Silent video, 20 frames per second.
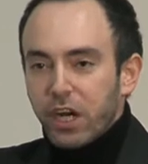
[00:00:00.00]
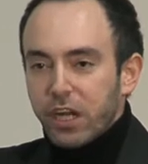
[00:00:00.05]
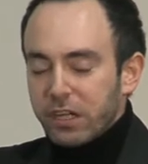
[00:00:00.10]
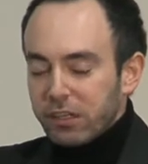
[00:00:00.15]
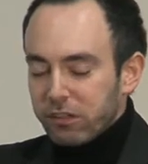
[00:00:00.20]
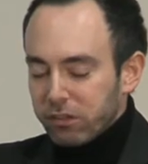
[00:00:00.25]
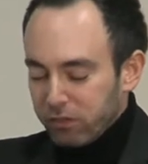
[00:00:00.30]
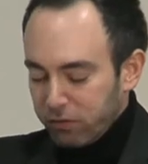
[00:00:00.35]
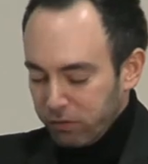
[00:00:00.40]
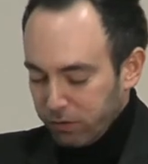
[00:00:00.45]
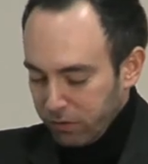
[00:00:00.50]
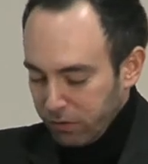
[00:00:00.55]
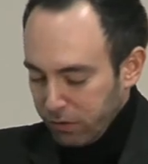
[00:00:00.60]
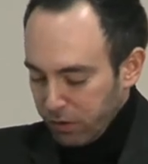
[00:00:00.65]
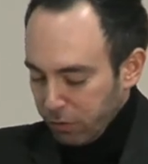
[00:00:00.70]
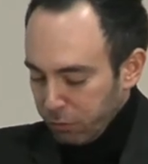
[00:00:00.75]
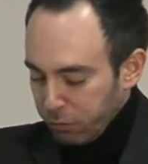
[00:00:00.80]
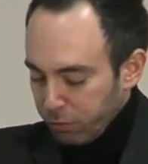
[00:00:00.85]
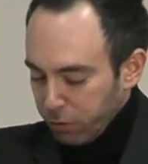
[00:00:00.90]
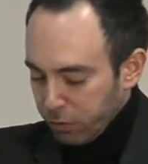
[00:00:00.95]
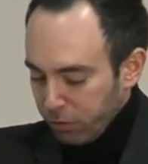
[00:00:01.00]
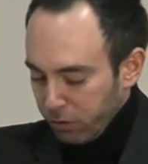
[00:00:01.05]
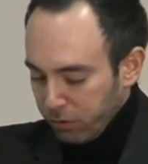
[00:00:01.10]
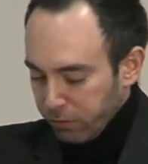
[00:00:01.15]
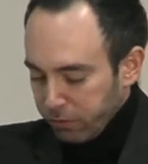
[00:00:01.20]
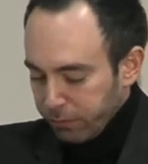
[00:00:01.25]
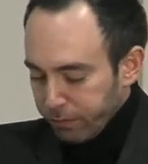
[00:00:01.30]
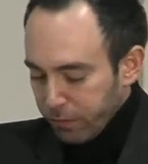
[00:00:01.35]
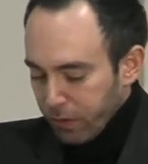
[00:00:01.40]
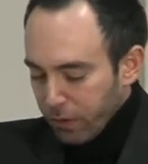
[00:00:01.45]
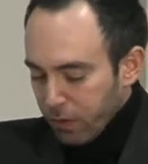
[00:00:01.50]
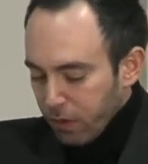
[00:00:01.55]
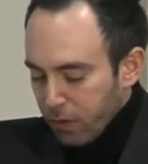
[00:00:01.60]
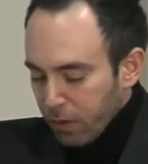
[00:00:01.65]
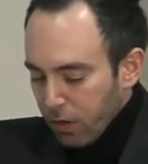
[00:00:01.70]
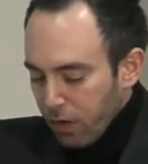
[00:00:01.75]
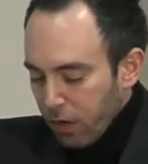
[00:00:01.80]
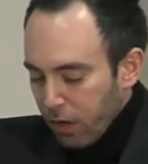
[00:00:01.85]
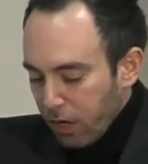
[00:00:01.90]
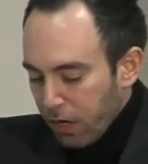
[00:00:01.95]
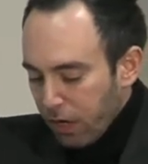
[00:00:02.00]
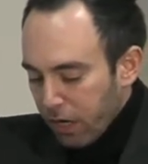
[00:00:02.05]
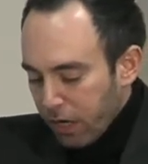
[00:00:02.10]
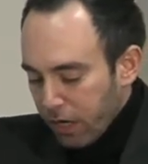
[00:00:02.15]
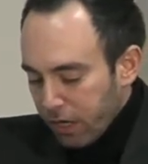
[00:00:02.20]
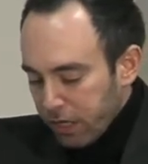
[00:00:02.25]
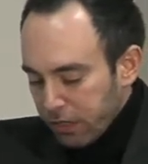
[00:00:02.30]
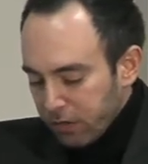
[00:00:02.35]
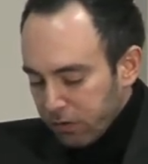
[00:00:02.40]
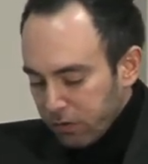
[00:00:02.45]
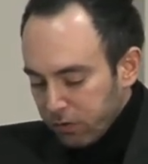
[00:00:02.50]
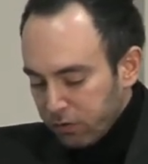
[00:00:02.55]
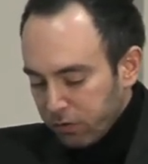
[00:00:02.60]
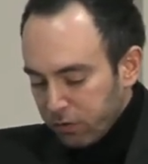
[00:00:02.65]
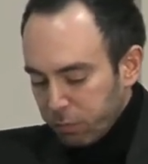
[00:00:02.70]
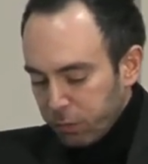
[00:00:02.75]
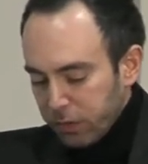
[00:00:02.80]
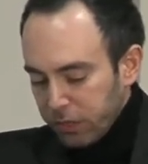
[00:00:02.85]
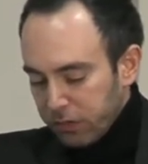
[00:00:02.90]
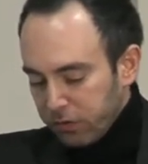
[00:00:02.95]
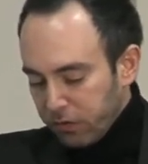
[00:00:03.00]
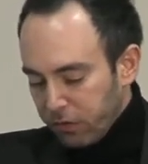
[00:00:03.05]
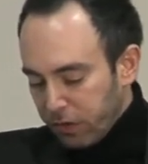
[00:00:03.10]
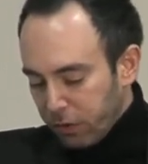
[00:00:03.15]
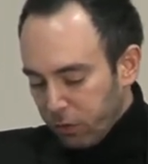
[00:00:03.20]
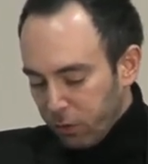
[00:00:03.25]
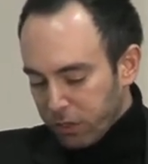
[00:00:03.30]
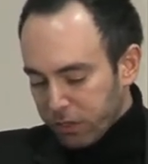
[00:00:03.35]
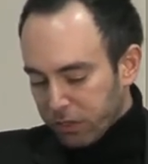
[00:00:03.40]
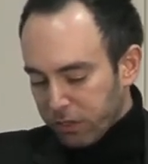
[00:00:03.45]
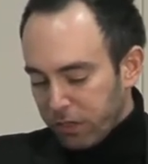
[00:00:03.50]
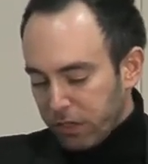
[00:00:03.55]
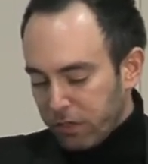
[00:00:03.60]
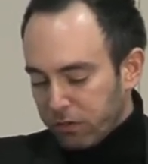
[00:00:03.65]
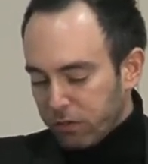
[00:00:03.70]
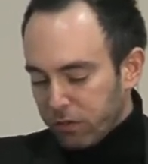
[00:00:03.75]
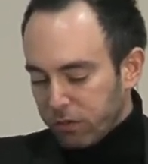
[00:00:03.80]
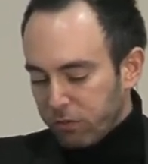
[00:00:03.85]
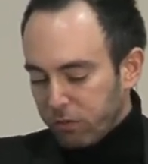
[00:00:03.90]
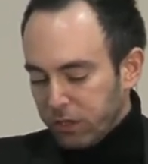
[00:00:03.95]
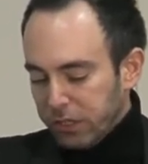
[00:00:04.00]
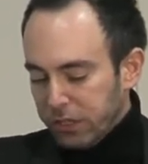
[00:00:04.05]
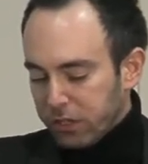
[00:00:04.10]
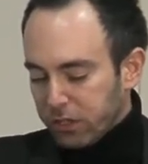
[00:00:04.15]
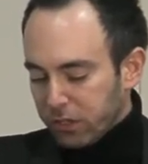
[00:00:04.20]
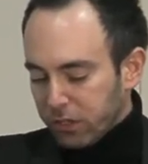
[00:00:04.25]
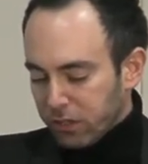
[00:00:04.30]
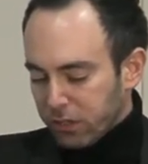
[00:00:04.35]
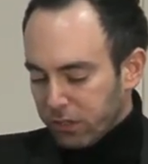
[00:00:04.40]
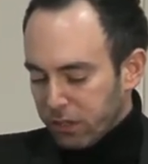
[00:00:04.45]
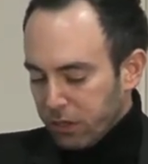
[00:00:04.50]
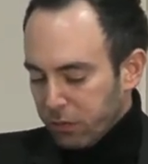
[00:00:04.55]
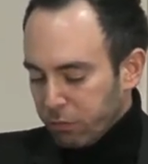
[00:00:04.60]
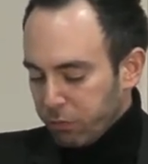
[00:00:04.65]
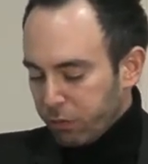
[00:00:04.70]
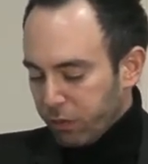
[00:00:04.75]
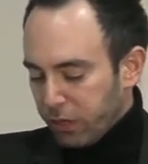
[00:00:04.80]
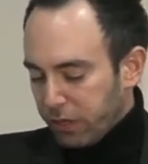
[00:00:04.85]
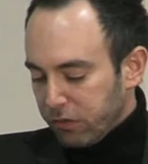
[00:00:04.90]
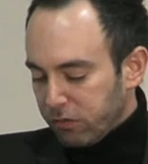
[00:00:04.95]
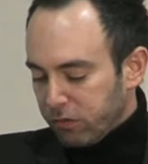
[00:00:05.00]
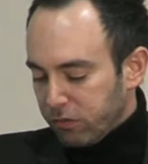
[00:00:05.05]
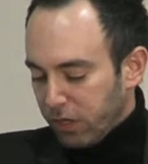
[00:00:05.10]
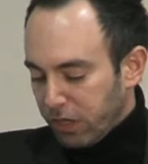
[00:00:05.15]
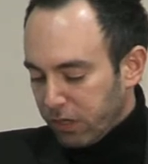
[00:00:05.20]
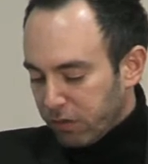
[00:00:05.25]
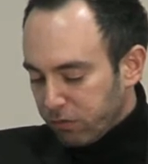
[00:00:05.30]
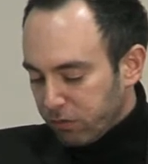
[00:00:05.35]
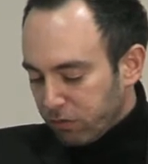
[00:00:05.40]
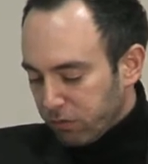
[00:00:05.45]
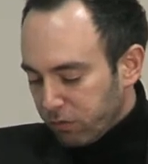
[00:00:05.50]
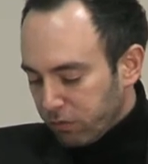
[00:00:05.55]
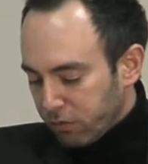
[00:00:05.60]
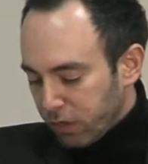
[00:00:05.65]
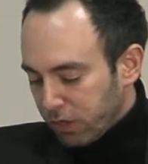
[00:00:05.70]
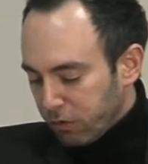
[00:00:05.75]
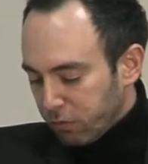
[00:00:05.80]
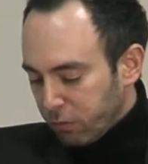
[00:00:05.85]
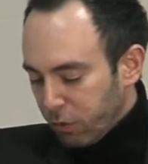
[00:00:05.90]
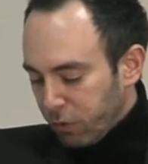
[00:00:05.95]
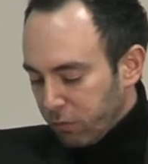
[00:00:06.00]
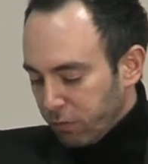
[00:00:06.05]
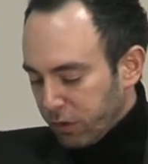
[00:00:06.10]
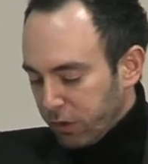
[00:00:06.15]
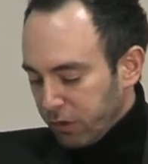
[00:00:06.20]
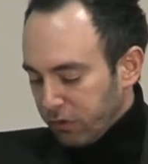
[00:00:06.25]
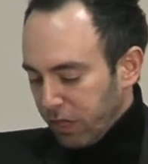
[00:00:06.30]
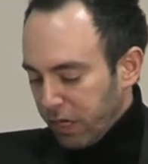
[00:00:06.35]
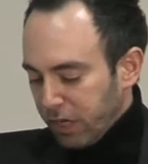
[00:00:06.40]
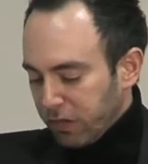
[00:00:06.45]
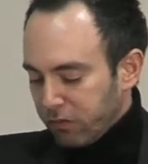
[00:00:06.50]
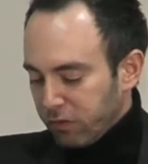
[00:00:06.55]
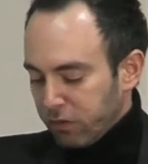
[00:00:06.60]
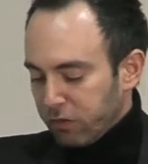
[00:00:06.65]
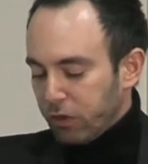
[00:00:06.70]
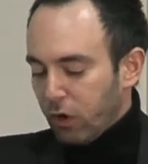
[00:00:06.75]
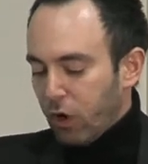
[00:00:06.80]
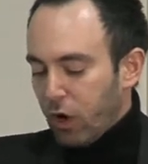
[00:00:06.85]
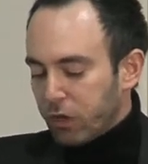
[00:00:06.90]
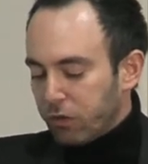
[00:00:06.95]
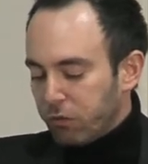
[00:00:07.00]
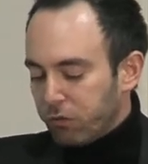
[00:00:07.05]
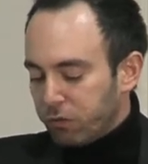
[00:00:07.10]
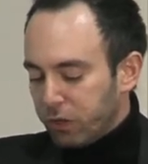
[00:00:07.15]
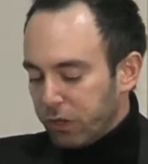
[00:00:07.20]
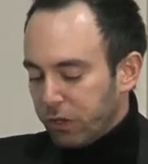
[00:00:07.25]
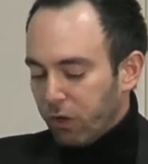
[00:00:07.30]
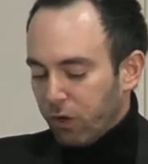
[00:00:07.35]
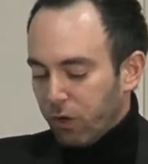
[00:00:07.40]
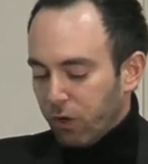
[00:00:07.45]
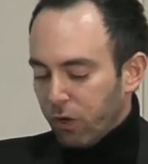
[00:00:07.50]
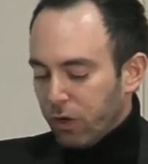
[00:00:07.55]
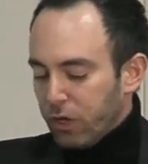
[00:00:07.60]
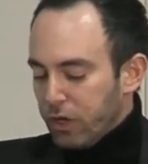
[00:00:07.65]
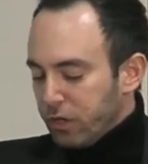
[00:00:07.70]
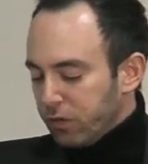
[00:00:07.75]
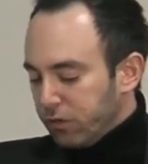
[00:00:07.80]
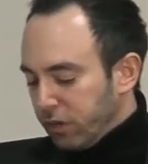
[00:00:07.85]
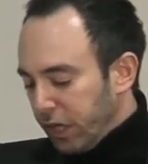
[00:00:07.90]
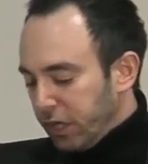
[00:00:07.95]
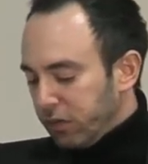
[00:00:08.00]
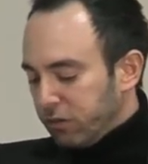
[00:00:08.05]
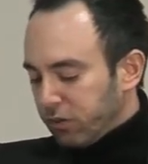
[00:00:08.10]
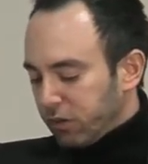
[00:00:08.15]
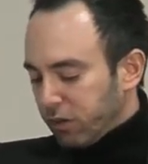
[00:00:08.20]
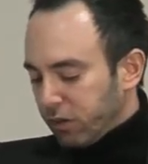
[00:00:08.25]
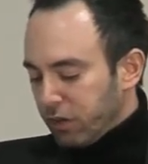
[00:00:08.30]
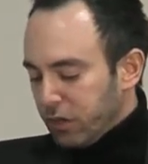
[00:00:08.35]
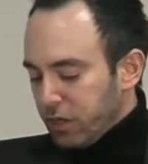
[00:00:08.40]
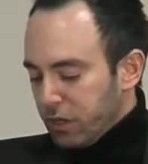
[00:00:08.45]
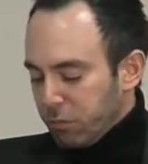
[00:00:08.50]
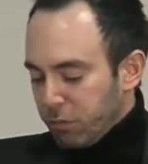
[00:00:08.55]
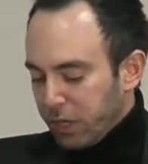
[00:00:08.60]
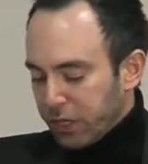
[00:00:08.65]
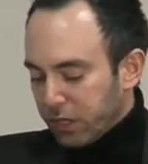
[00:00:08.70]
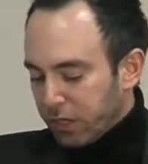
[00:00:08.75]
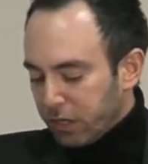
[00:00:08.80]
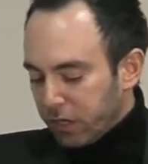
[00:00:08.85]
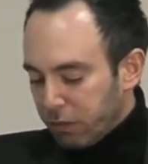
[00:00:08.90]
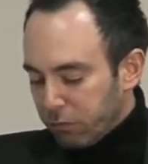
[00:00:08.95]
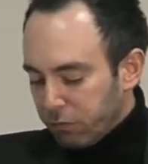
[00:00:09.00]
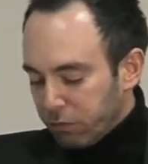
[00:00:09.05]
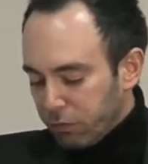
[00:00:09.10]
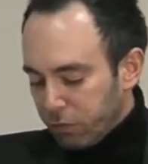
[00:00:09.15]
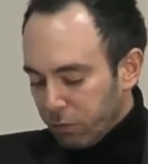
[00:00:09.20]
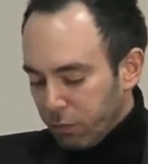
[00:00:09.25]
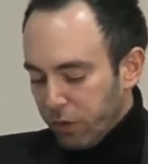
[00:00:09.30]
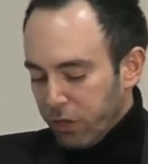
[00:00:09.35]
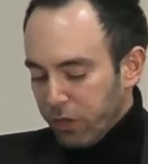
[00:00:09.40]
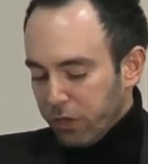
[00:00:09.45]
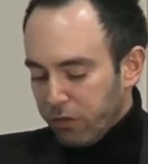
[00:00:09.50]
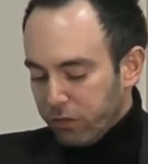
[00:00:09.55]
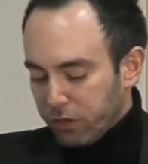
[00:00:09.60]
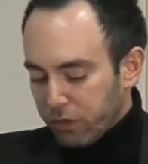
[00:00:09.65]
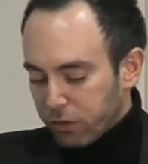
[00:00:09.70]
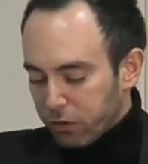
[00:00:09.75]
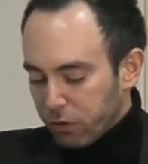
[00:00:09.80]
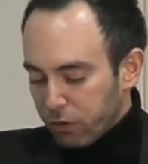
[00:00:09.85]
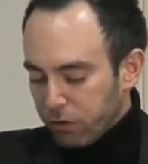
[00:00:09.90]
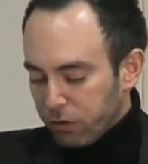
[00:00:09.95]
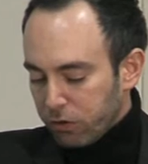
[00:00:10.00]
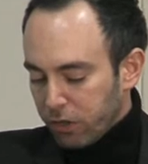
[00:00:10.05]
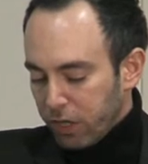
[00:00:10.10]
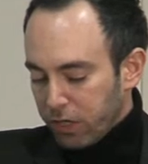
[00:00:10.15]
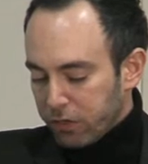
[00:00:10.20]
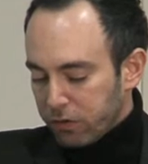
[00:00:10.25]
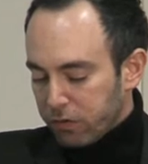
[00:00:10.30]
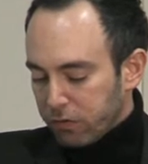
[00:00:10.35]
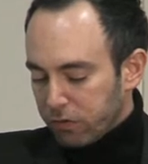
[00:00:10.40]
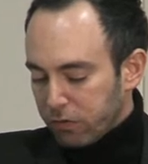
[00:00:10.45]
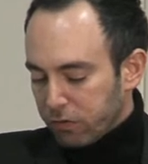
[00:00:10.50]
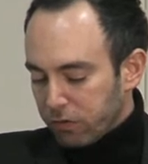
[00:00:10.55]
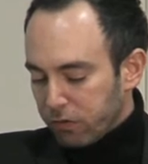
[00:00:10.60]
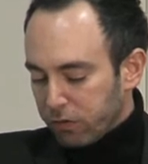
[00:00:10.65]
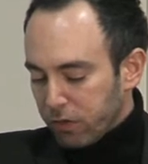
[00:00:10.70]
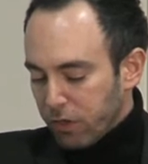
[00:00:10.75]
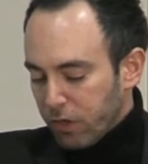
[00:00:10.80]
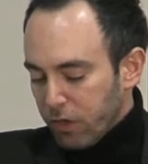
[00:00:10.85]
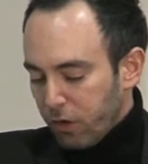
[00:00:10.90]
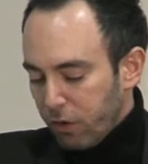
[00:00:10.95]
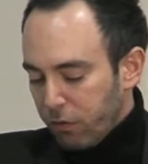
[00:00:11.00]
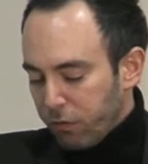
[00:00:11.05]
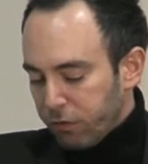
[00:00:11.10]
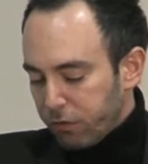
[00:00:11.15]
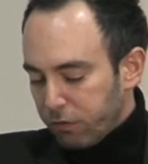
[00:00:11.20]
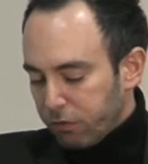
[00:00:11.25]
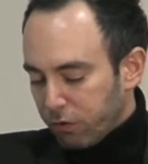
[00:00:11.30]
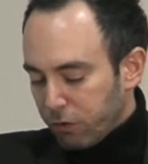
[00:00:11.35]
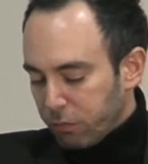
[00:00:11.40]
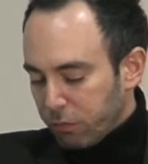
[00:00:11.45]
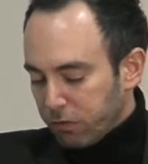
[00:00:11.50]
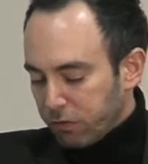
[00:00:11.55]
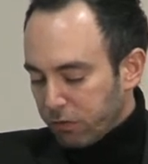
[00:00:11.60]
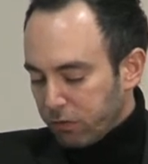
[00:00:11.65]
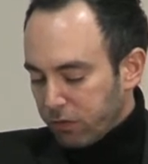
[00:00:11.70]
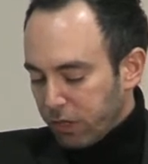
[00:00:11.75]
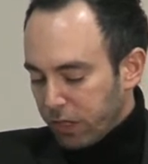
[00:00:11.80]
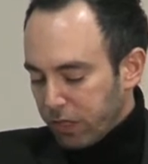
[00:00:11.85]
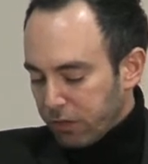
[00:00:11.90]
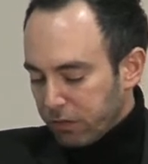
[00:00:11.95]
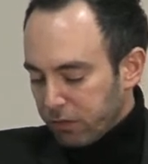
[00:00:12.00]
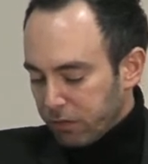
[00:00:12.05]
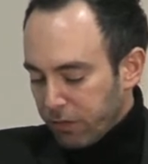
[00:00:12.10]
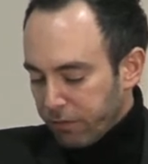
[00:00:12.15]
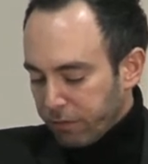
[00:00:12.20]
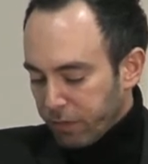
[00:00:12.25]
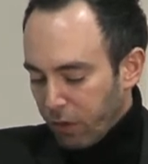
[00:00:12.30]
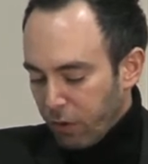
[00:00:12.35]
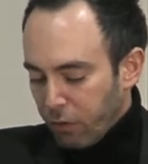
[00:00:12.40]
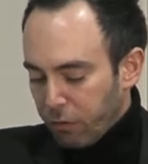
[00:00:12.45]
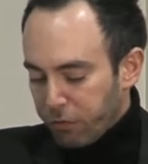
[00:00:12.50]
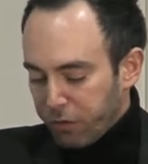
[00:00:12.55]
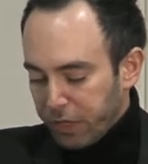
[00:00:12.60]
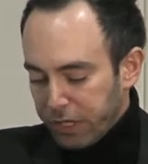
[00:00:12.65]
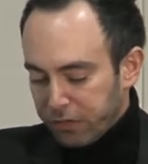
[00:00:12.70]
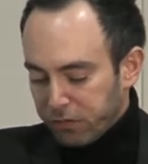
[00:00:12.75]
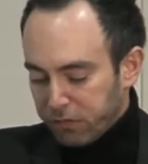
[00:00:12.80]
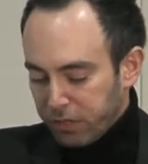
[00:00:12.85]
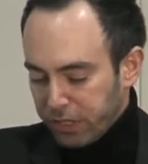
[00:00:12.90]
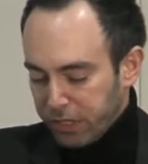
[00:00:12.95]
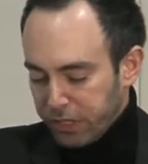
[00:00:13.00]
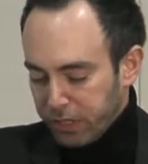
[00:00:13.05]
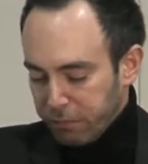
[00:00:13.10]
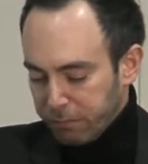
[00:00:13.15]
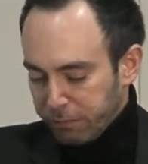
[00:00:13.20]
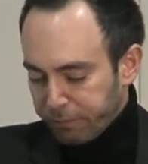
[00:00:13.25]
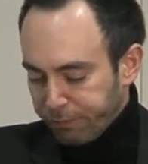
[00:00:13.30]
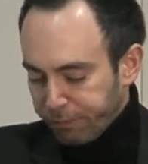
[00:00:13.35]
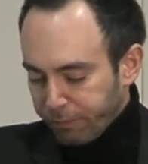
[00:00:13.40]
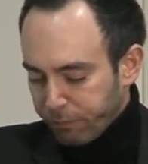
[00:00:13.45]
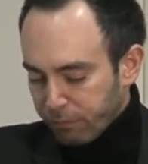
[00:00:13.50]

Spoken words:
Reichs, in plural. In his speech, the organizer Rieger praised Hess' straightforward and non-venal nature, making him to the good consciousness of the German state of that time.